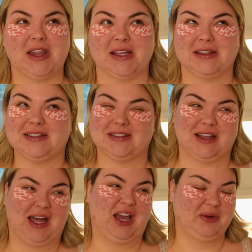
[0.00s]
Like, this is
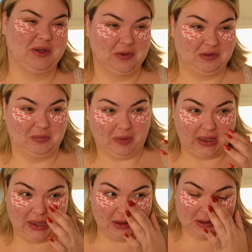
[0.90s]
not how it used to
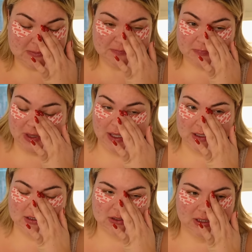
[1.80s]
be. Like,
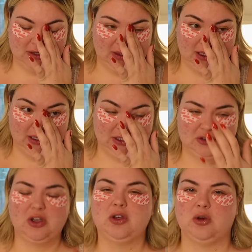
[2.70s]
literally, I think I had like
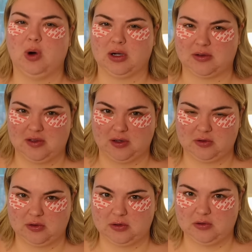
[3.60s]
2 hard
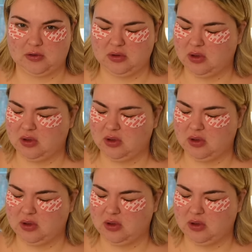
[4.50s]
seltzers.